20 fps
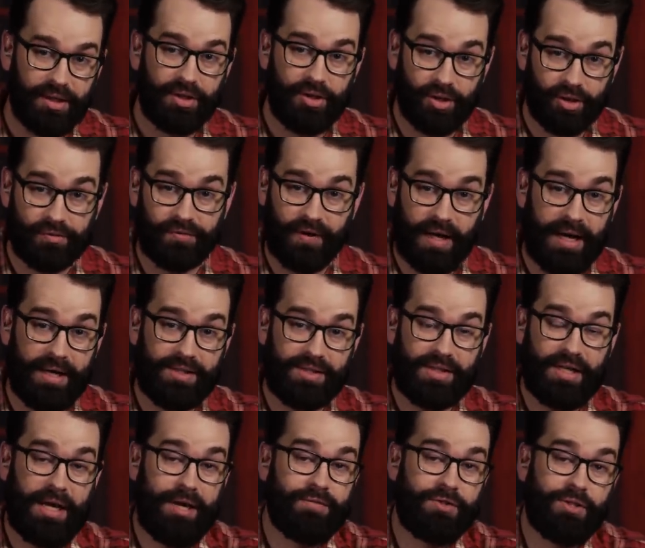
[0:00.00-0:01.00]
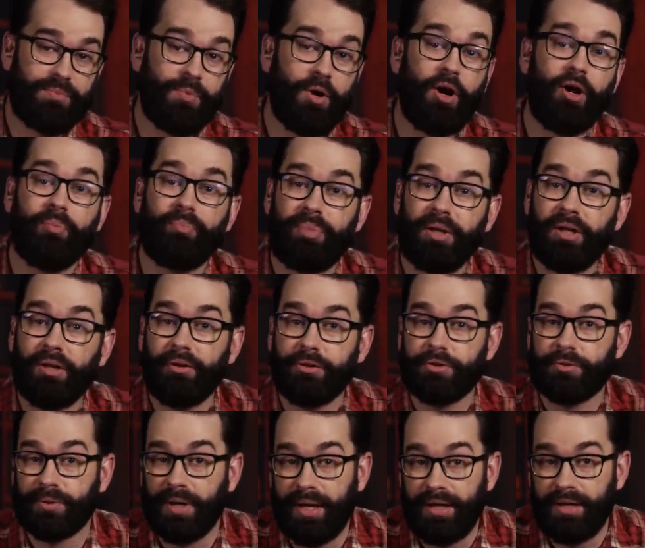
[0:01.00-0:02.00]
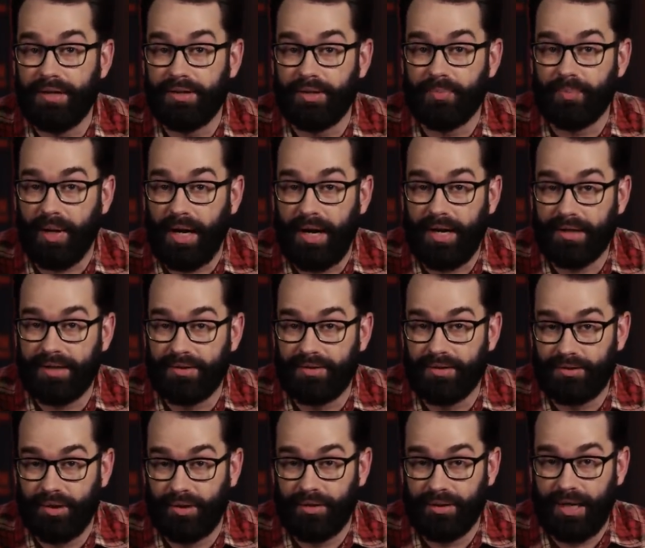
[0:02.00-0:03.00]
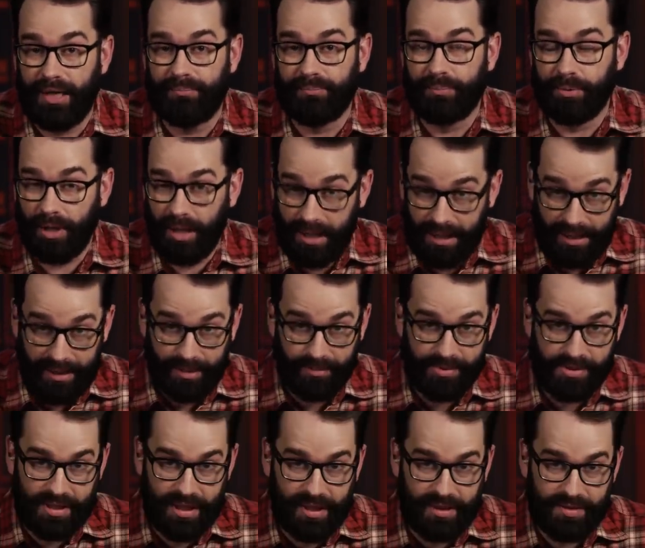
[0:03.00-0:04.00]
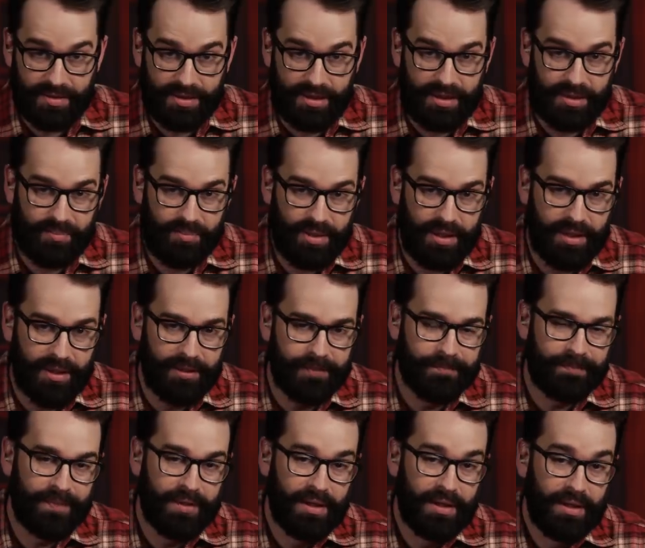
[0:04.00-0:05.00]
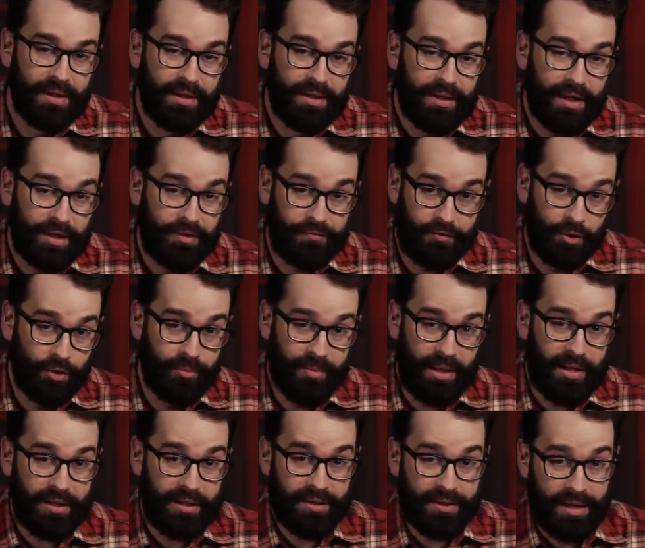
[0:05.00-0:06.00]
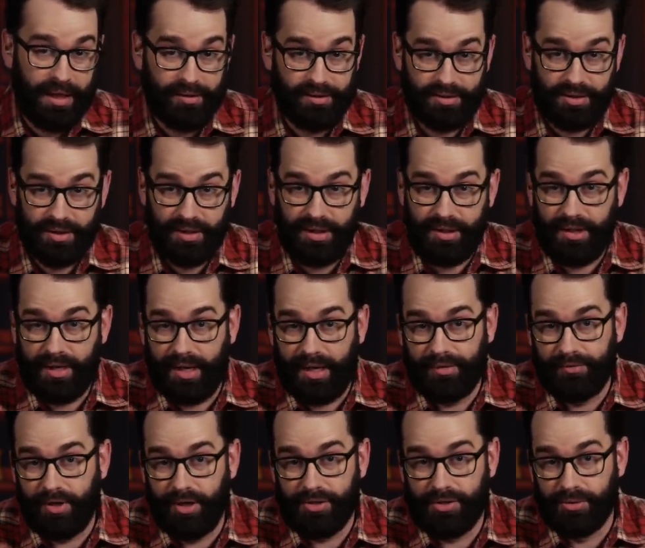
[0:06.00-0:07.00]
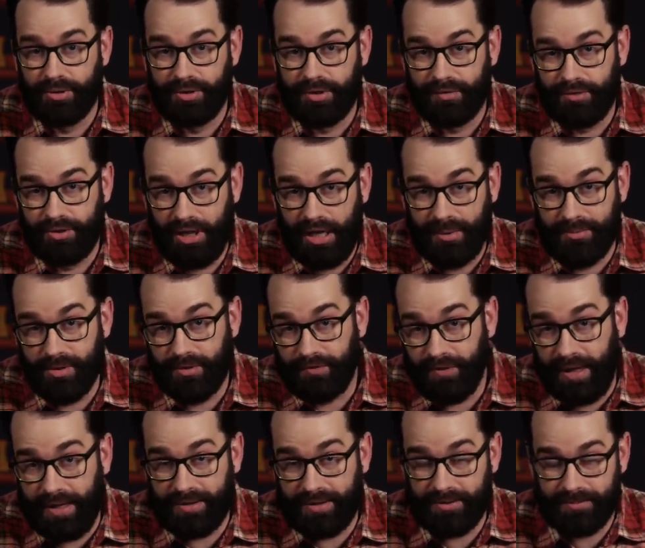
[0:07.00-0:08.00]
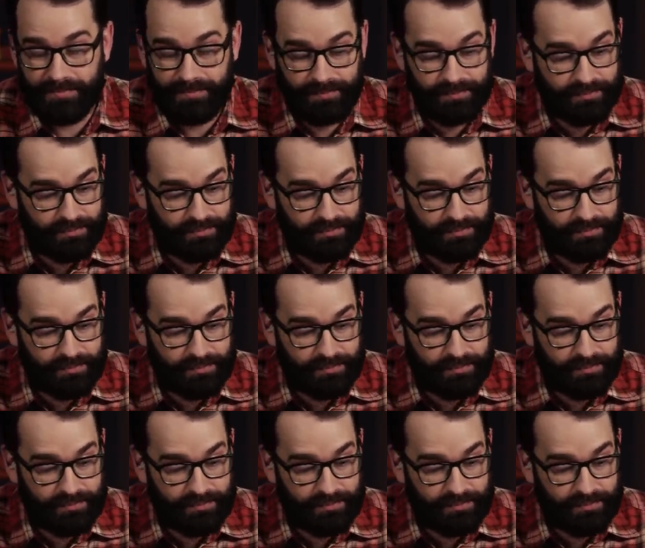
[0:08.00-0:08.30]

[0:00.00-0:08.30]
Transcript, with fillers: You're advised to have small bills ready in your pocket to dole out bribes as need be. And a few American dollars can get you out of all sorts of jams. In fact,